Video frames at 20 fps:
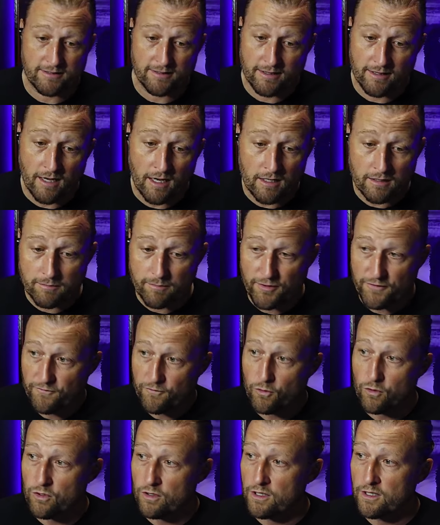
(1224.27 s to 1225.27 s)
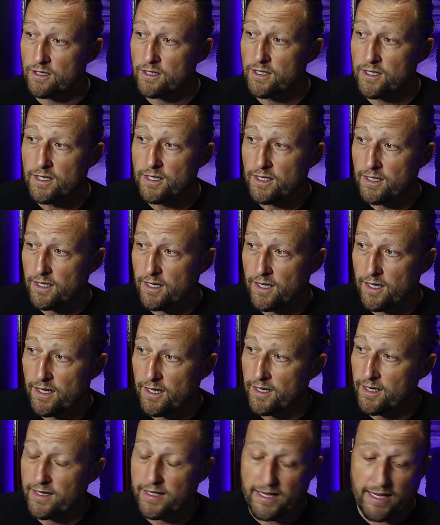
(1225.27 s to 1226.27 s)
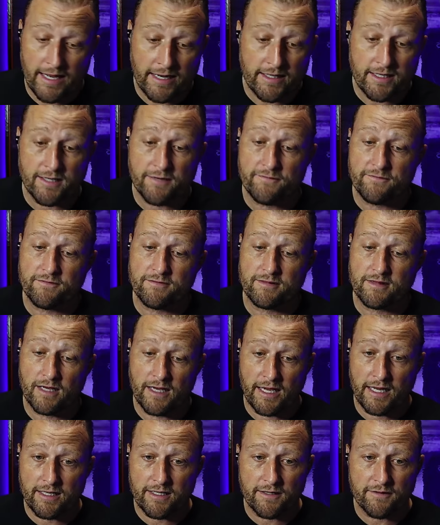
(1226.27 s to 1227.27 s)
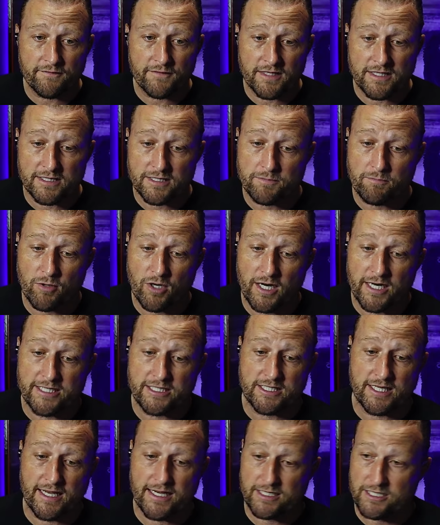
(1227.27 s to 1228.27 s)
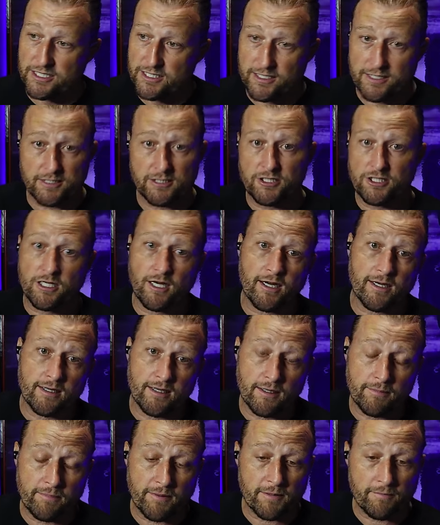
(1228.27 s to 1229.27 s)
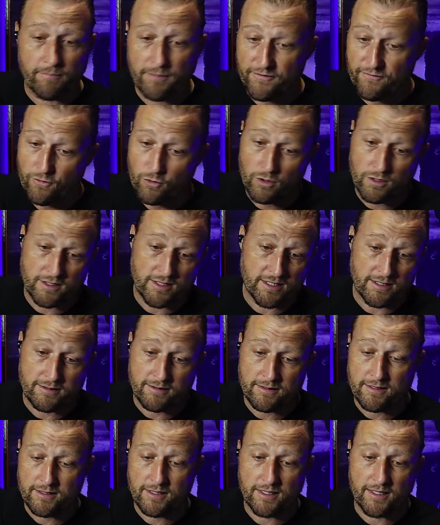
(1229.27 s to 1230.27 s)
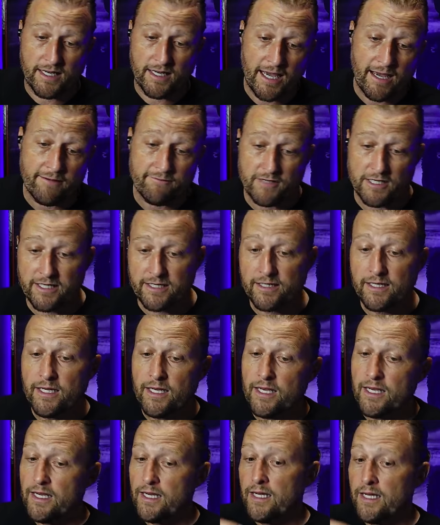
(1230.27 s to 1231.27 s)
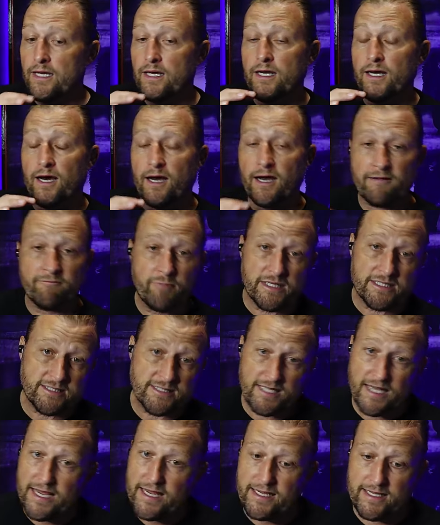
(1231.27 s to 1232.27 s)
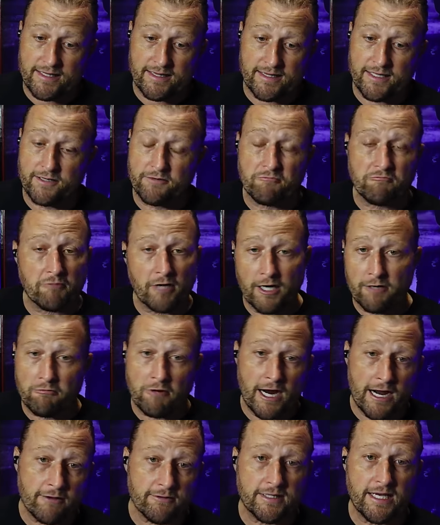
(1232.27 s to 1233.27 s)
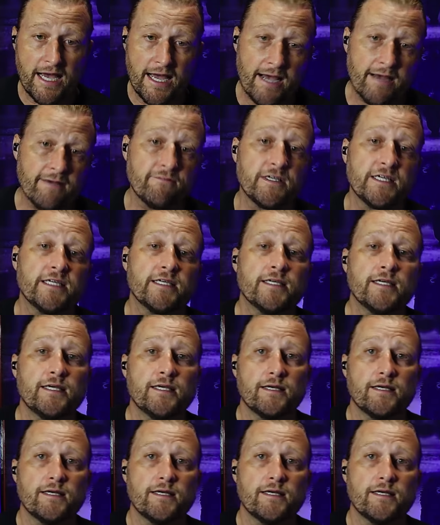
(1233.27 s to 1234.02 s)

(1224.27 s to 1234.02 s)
long before any of this price action shot up and before the halving, I've been saying that around the halving,